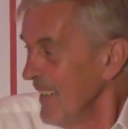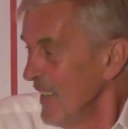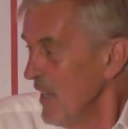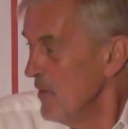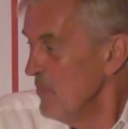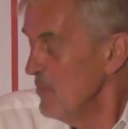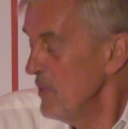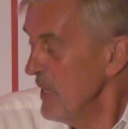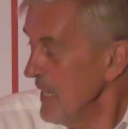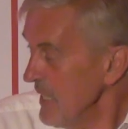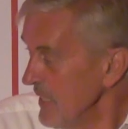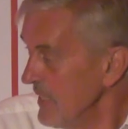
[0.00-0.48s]

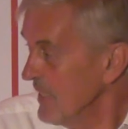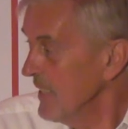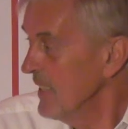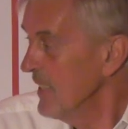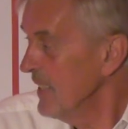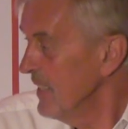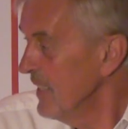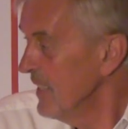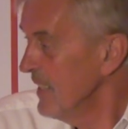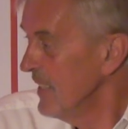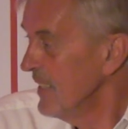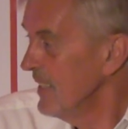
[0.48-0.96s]
And
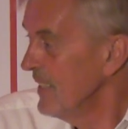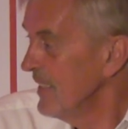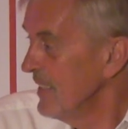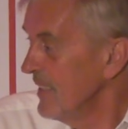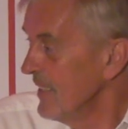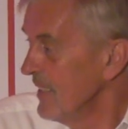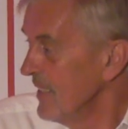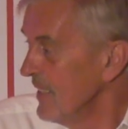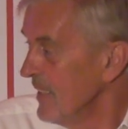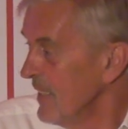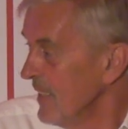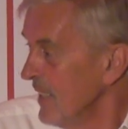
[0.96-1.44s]
Peter
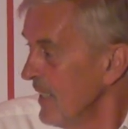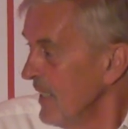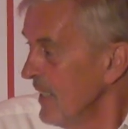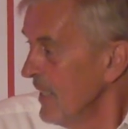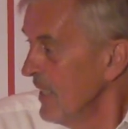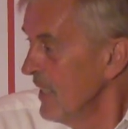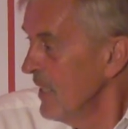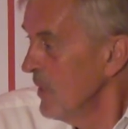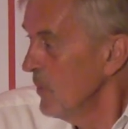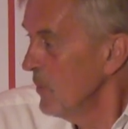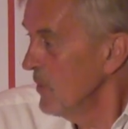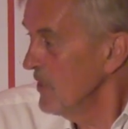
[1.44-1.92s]

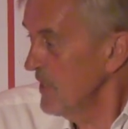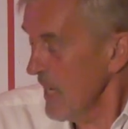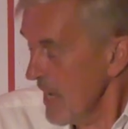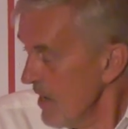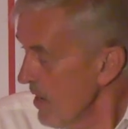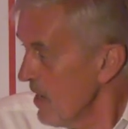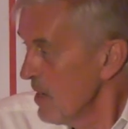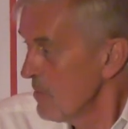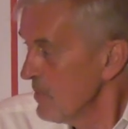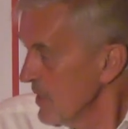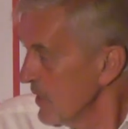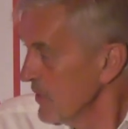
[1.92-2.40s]
was
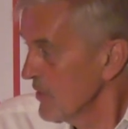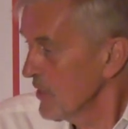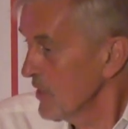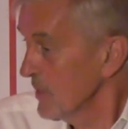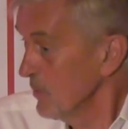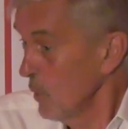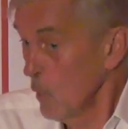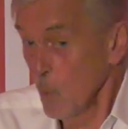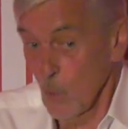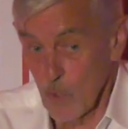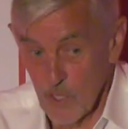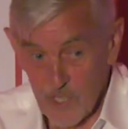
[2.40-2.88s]
out amongst
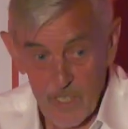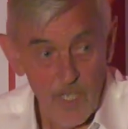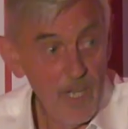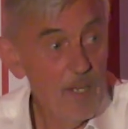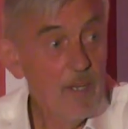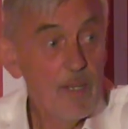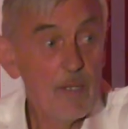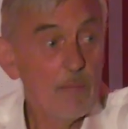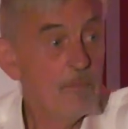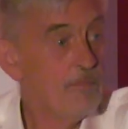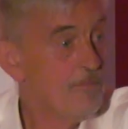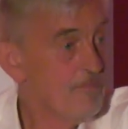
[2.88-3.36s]
them all the
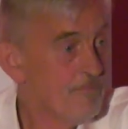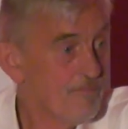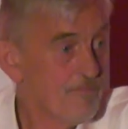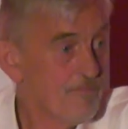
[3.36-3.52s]
time.